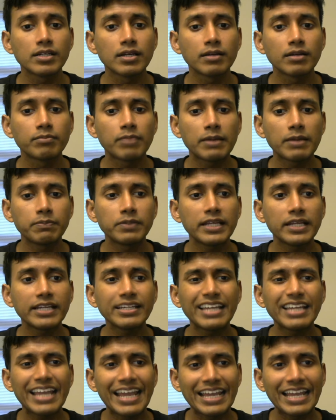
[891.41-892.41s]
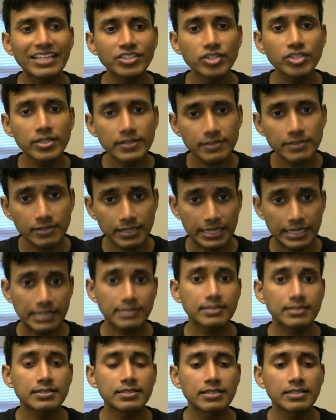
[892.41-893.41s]
by playing
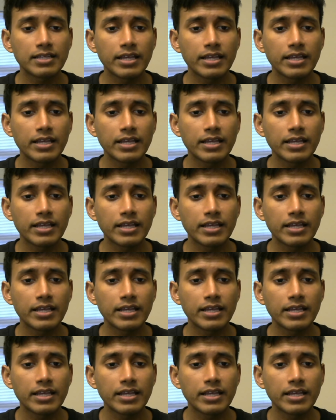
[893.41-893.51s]
h6.